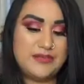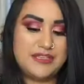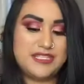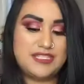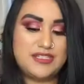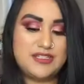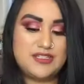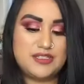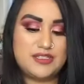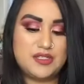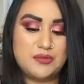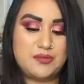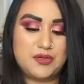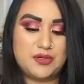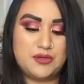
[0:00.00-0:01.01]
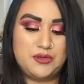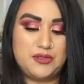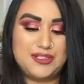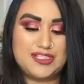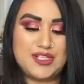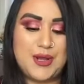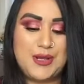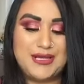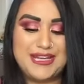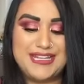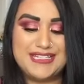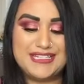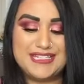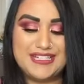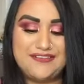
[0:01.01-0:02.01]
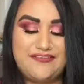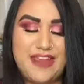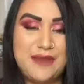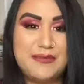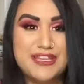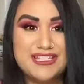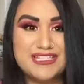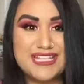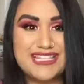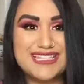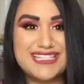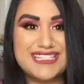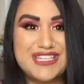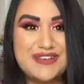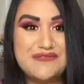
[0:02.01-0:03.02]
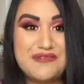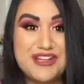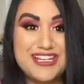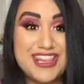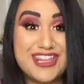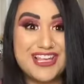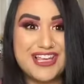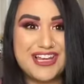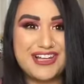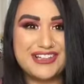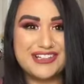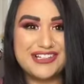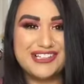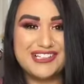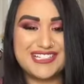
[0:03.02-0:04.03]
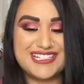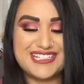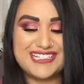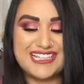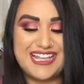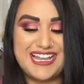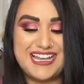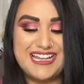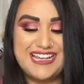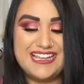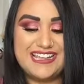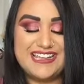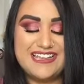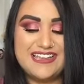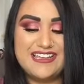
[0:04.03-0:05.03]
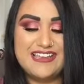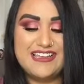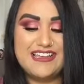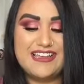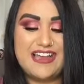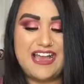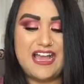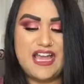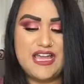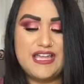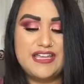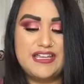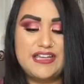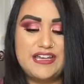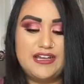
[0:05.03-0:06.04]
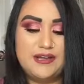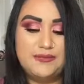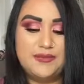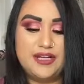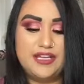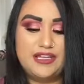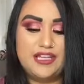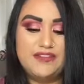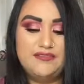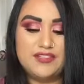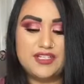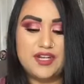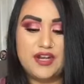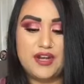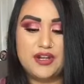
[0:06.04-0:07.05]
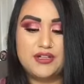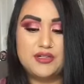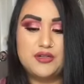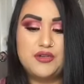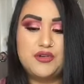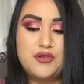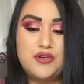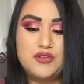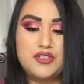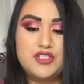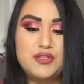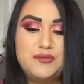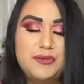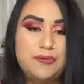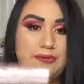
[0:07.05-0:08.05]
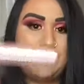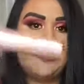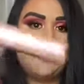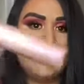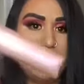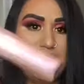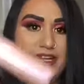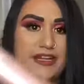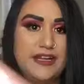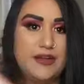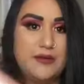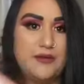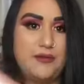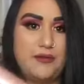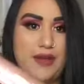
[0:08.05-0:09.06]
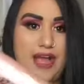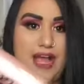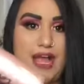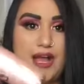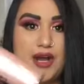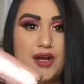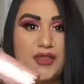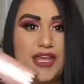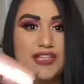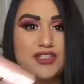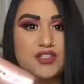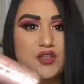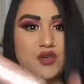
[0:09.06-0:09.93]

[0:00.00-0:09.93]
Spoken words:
This is super cool. It's called Insta Famous. Let's see what the color looks like. I love Tarte. Ooh, super pretty. Wow, that's